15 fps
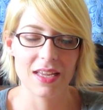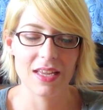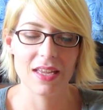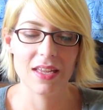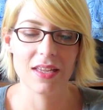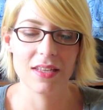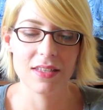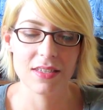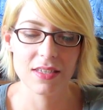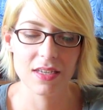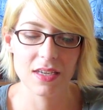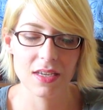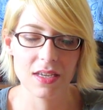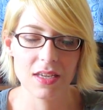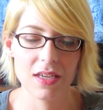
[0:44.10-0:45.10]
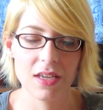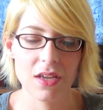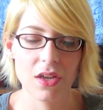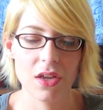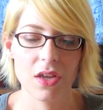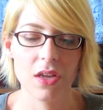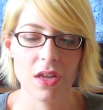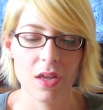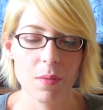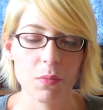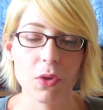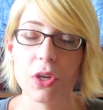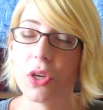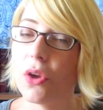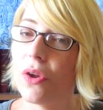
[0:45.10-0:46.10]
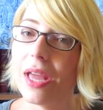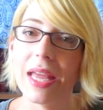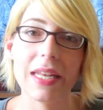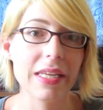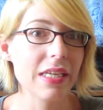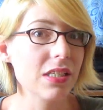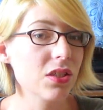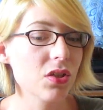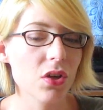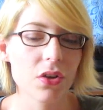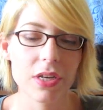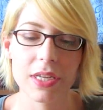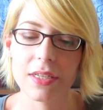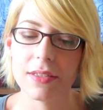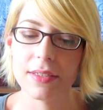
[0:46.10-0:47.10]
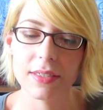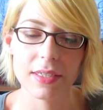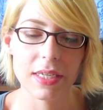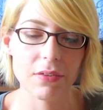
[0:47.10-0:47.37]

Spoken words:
And I'm going to go ahead and get started,